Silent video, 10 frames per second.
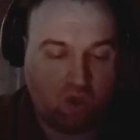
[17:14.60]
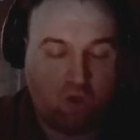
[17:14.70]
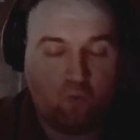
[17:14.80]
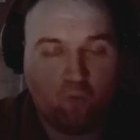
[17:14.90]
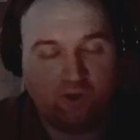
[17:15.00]

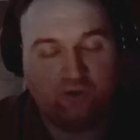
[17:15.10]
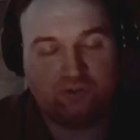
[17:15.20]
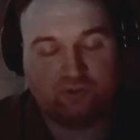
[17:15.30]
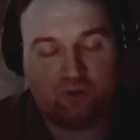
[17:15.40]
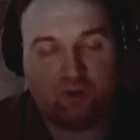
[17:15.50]
Windows
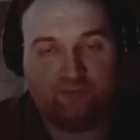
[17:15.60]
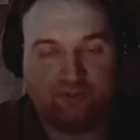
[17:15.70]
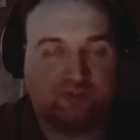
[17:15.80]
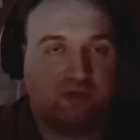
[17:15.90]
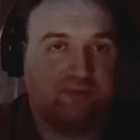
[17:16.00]
12 is
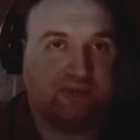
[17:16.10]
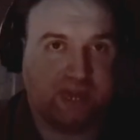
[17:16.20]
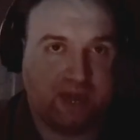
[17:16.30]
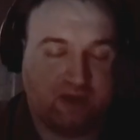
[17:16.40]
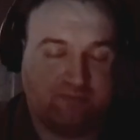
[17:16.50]
coming
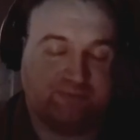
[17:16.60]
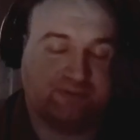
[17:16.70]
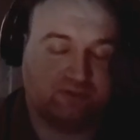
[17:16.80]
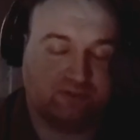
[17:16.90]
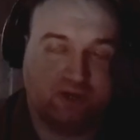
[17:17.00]
out, but
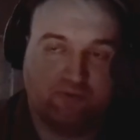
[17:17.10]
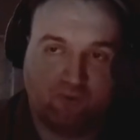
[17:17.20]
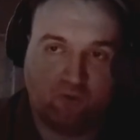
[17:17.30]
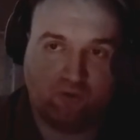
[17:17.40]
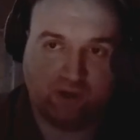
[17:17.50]
they're trying to
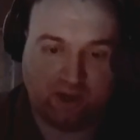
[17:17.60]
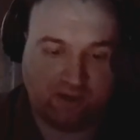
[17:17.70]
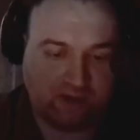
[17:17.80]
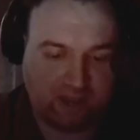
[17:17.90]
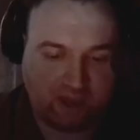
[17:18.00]
roll it out
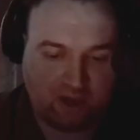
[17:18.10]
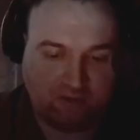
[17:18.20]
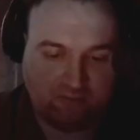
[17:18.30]
now